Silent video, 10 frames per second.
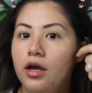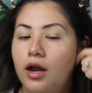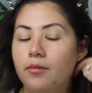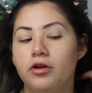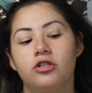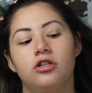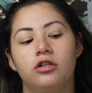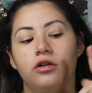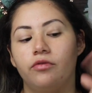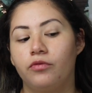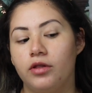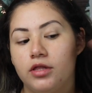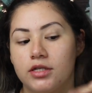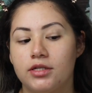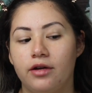And I'm going to start off with
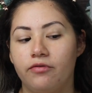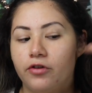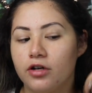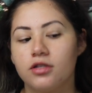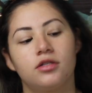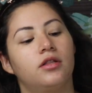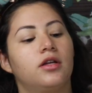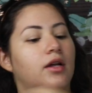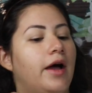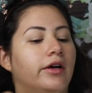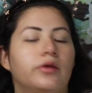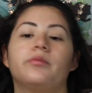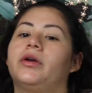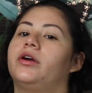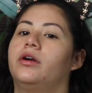this side first and then kind of
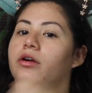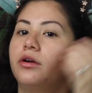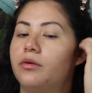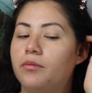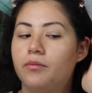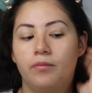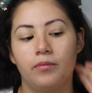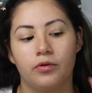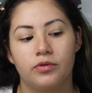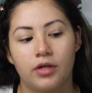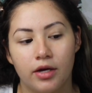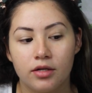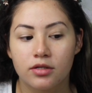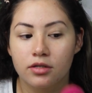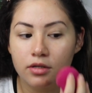compare both
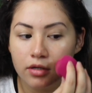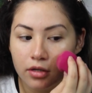sides.